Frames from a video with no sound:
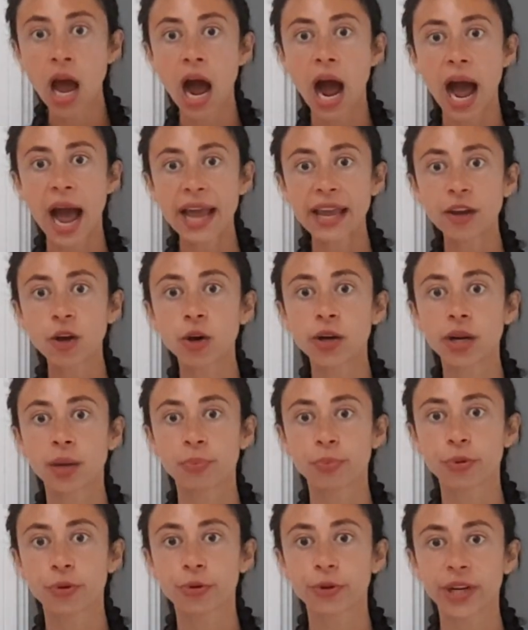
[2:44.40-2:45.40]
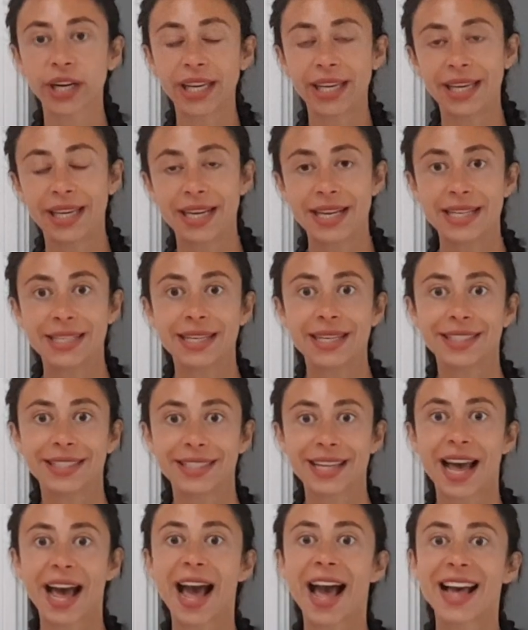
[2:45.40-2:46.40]
I got a pretty
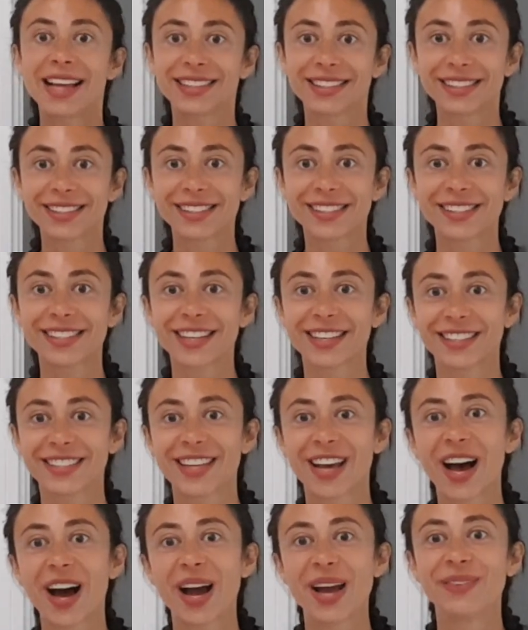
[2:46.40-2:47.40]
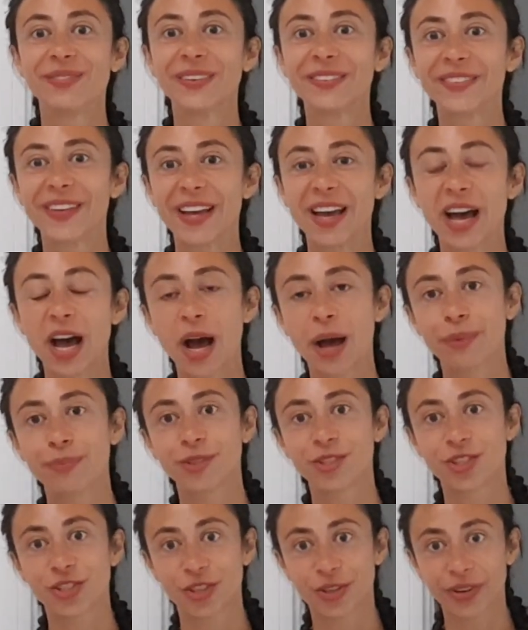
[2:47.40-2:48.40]
intense time of it
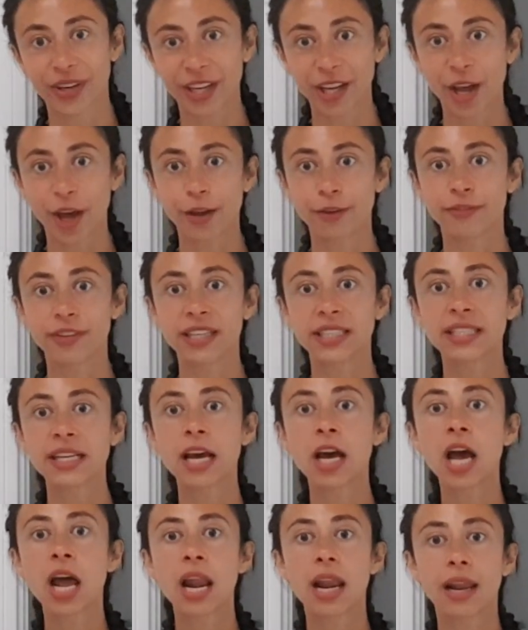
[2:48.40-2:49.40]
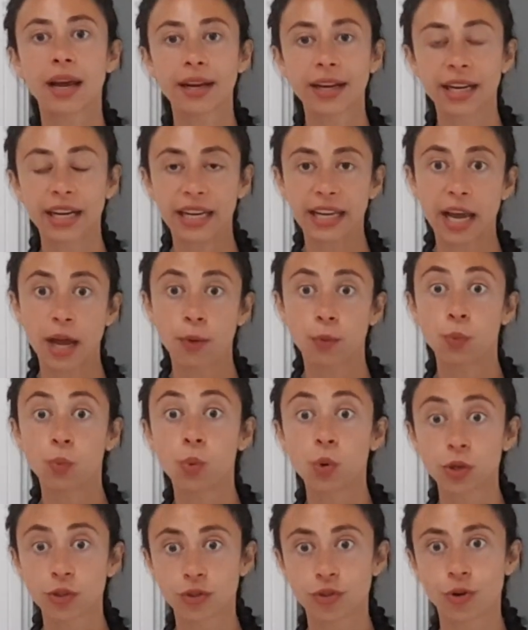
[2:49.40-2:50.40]
during COVID. Luckily, I
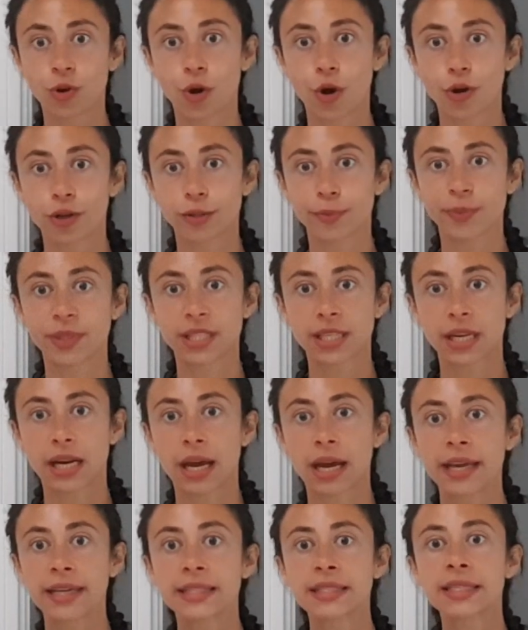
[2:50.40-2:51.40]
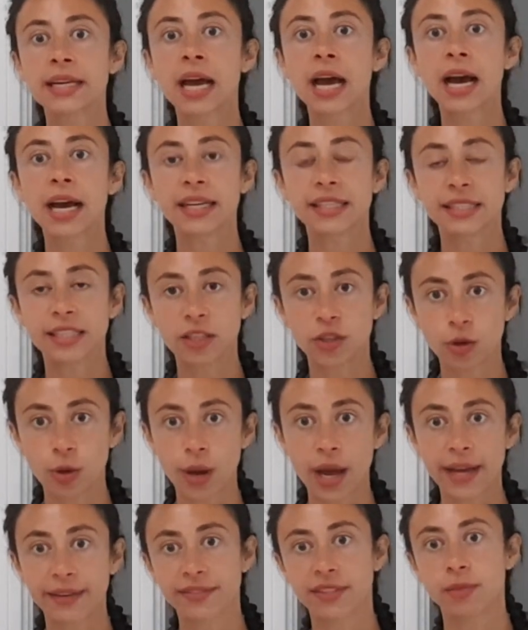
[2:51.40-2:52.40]
was not hospitalized. I did not
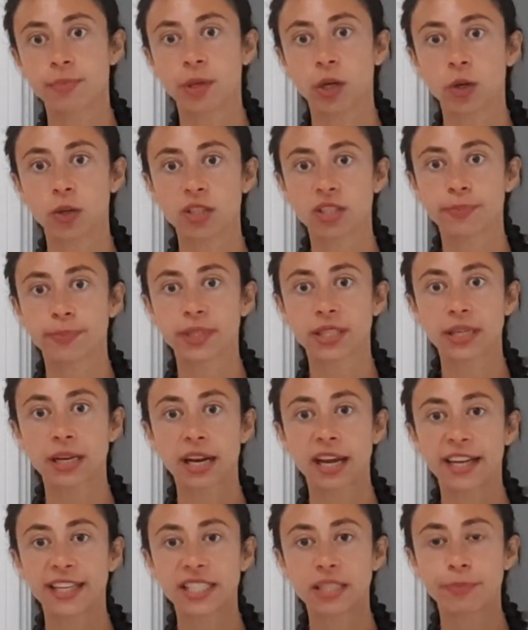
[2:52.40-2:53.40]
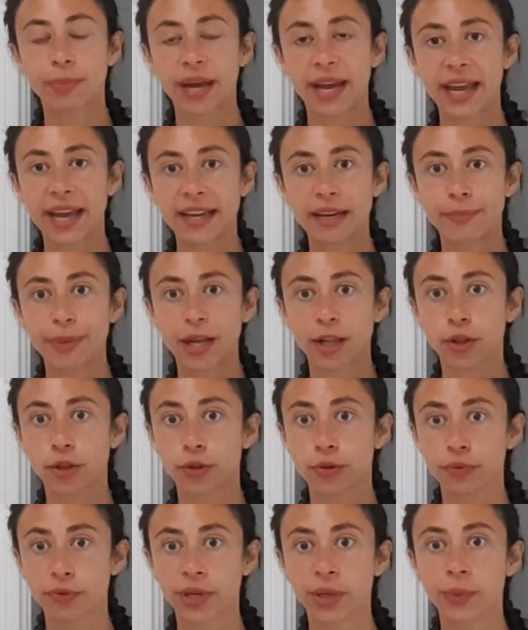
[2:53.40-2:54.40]
have to be hospitalized, but I had about
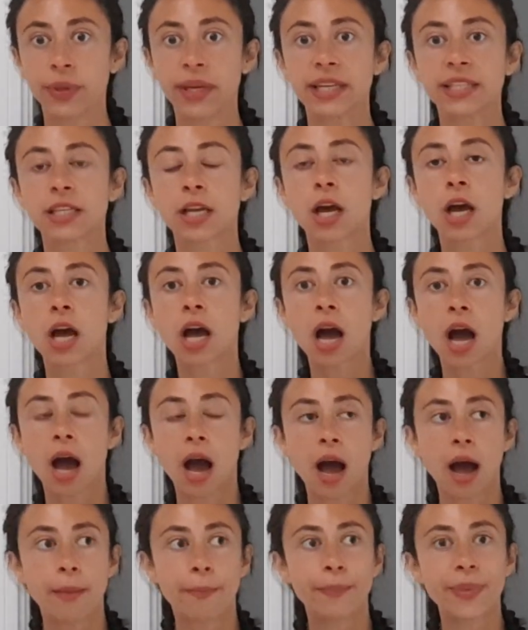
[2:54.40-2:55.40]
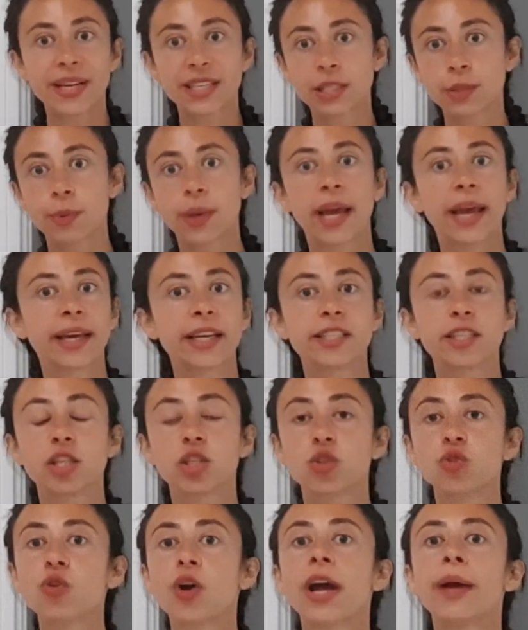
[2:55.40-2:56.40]
3 weeks. Best way I can
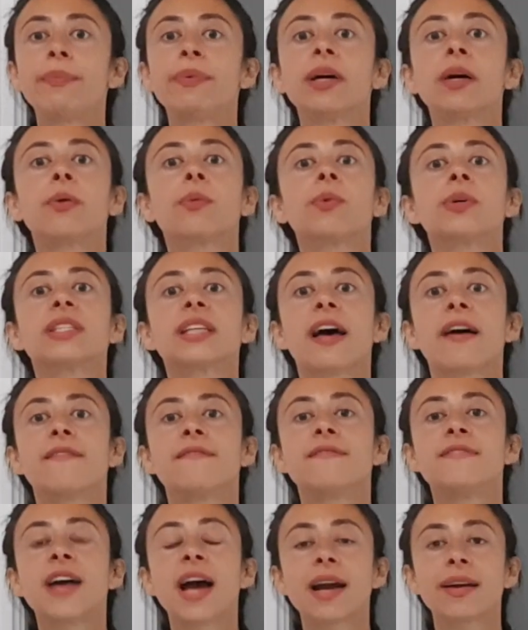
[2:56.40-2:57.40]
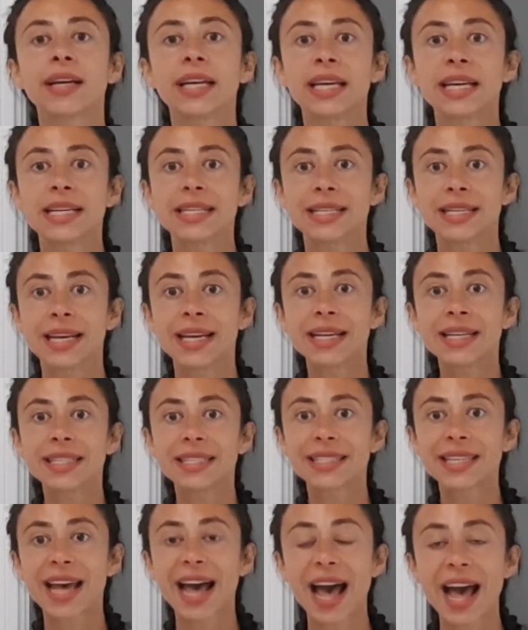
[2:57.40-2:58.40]
describe it was a very
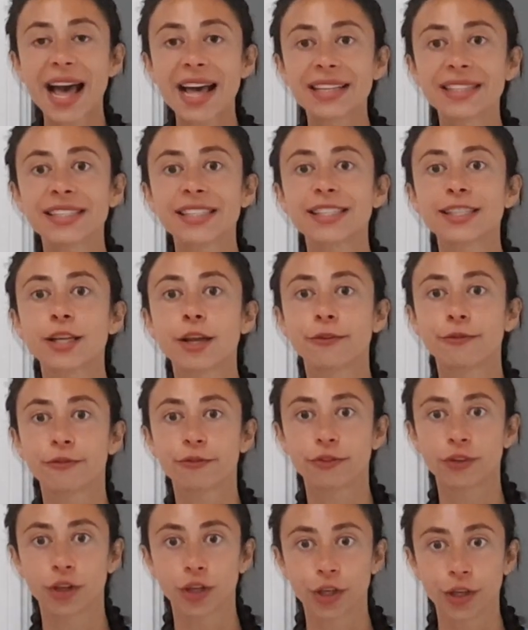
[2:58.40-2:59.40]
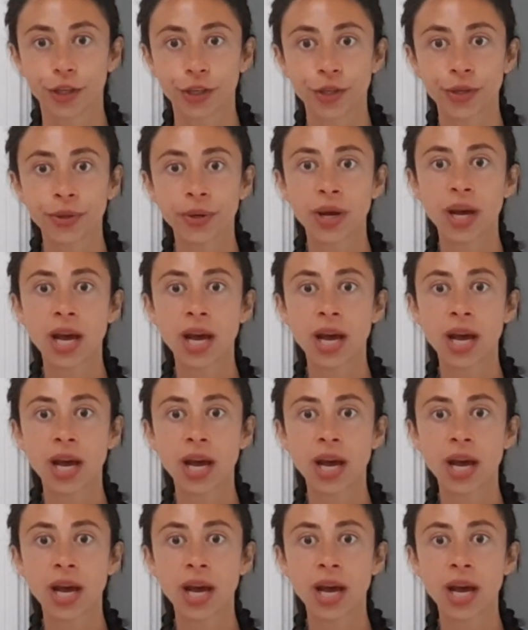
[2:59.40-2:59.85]
intense flu.